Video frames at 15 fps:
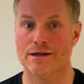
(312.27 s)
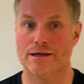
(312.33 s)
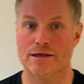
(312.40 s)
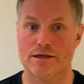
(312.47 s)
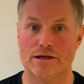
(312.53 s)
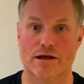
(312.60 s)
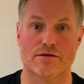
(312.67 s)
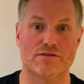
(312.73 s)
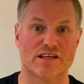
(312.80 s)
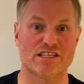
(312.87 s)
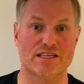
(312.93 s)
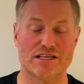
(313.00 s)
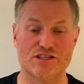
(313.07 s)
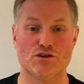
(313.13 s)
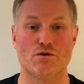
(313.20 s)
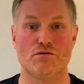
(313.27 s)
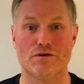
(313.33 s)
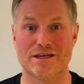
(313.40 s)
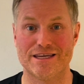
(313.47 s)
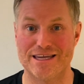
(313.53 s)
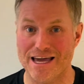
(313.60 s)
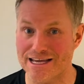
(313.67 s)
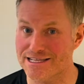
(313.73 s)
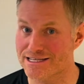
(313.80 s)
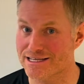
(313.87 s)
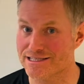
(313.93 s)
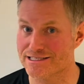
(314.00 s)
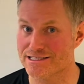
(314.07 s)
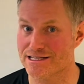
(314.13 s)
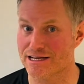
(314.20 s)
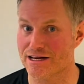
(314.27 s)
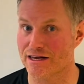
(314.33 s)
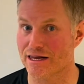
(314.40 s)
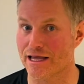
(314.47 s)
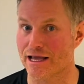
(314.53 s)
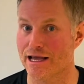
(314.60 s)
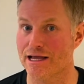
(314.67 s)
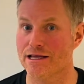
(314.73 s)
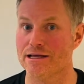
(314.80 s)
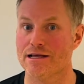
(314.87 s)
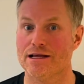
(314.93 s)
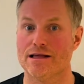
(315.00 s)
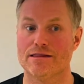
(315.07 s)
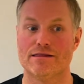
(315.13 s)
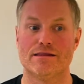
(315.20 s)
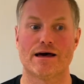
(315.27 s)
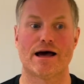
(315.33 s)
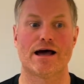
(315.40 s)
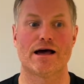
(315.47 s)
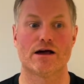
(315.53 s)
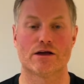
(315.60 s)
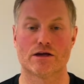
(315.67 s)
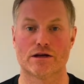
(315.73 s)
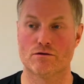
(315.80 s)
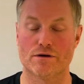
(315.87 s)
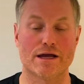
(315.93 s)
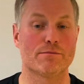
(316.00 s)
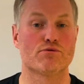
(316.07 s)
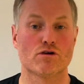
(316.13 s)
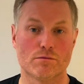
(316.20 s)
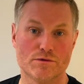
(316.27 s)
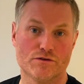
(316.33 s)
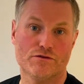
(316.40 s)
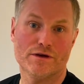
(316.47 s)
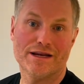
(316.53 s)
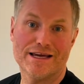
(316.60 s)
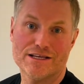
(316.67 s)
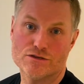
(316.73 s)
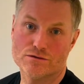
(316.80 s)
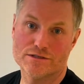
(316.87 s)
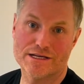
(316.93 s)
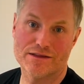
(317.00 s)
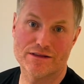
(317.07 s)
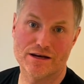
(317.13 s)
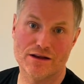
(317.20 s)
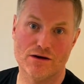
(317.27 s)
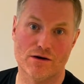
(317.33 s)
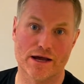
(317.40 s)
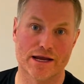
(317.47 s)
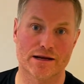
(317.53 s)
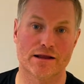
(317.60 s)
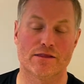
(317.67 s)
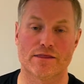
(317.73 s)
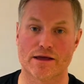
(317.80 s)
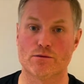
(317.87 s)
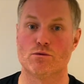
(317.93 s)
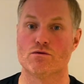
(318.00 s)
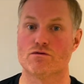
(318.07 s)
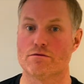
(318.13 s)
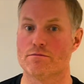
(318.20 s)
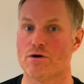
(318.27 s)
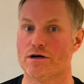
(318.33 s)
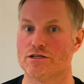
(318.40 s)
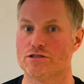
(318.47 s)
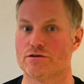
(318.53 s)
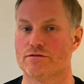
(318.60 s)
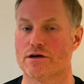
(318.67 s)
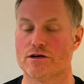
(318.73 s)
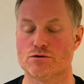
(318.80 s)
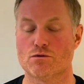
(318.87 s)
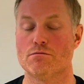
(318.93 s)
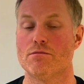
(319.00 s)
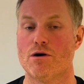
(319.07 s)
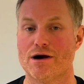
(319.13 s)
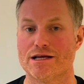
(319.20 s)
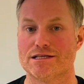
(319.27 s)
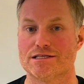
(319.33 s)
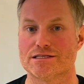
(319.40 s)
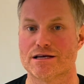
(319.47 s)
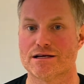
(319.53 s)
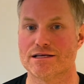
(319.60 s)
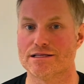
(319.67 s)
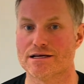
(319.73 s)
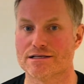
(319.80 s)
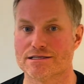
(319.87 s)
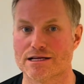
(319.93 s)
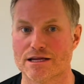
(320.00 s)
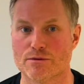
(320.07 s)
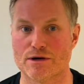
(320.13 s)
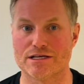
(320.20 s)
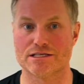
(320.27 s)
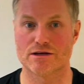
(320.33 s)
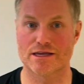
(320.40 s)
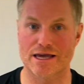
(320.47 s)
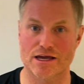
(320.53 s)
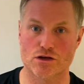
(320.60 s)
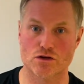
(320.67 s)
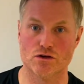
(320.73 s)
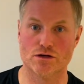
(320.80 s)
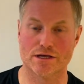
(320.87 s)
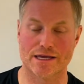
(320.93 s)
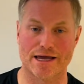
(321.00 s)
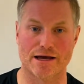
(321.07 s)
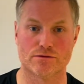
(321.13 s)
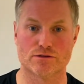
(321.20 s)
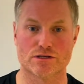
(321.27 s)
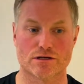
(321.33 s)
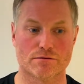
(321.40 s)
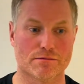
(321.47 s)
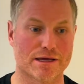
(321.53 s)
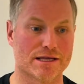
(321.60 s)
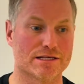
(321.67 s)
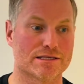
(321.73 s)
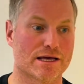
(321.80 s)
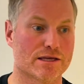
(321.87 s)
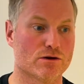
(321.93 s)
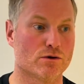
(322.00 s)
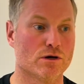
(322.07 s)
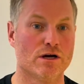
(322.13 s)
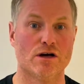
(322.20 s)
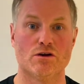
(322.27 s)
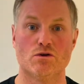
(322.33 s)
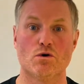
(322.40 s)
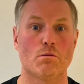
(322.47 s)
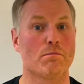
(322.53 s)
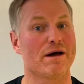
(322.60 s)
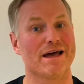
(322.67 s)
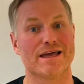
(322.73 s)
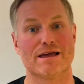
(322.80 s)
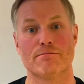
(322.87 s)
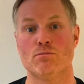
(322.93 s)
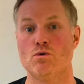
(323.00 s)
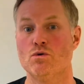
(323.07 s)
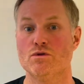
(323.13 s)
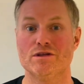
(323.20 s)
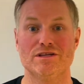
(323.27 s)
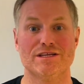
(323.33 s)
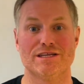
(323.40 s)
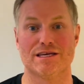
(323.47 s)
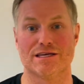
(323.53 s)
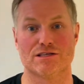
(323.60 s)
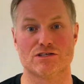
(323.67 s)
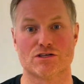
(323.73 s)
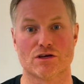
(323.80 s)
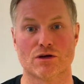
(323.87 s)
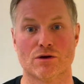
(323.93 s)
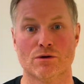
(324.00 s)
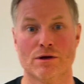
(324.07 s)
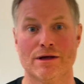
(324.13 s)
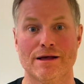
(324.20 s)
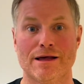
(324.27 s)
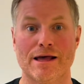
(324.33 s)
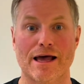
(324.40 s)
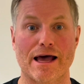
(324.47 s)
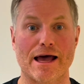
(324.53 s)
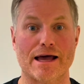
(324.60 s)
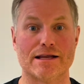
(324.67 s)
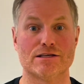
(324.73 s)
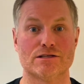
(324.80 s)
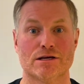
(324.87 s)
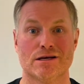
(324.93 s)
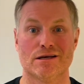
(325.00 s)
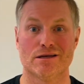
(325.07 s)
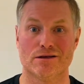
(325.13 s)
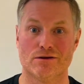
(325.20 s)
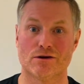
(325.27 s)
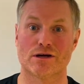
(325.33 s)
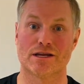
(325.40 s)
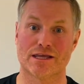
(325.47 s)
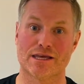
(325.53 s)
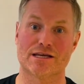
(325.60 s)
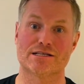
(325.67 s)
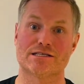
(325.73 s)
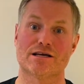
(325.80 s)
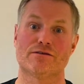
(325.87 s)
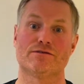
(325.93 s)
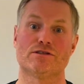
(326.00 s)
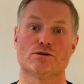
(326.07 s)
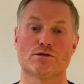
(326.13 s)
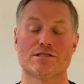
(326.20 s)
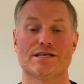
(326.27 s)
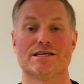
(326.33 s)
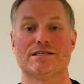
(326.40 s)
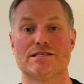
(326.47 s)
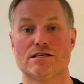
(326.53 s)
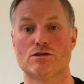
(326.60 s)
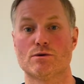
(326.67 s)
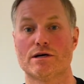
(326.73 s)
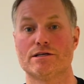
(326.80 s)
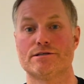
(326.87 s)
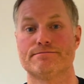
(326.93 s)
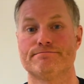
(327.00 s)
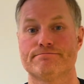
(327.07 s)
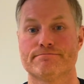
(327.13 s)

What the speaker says: you know, if there's things you're forgetting to declare that are going to create problems for you later on down the line, they will remind you of those. Well, mine certainly does anyway. So get a good accountant means that you're not paying more than you need to, and you're not going to get yourself into a sticky situation.